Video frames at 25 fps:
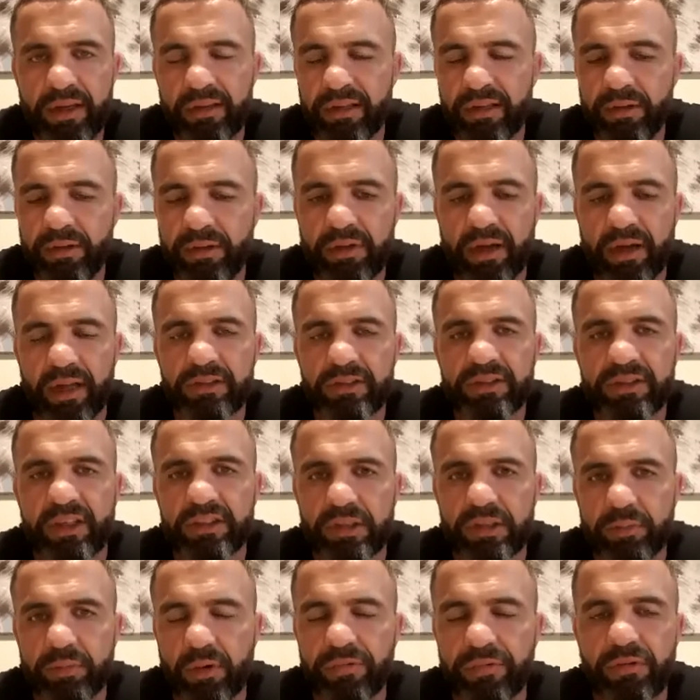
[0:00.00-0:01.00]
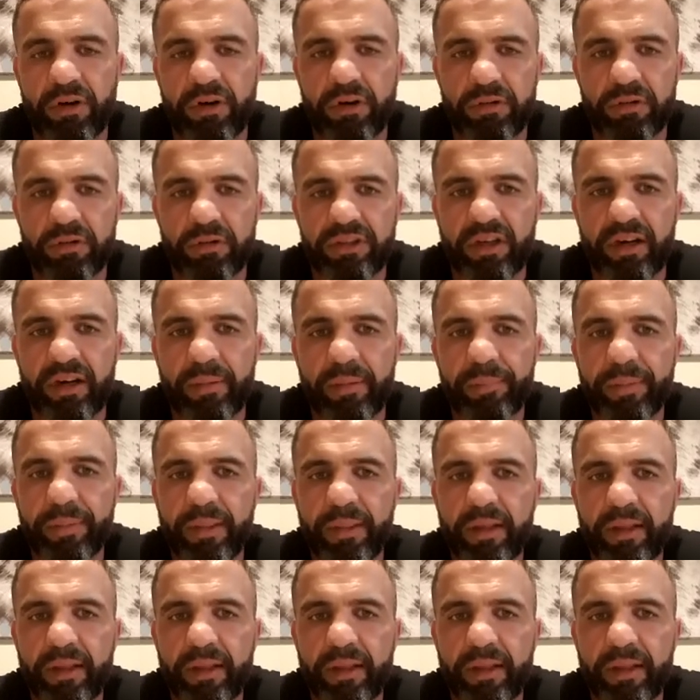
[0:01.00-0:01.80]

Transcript: and he was untouchable for a long time.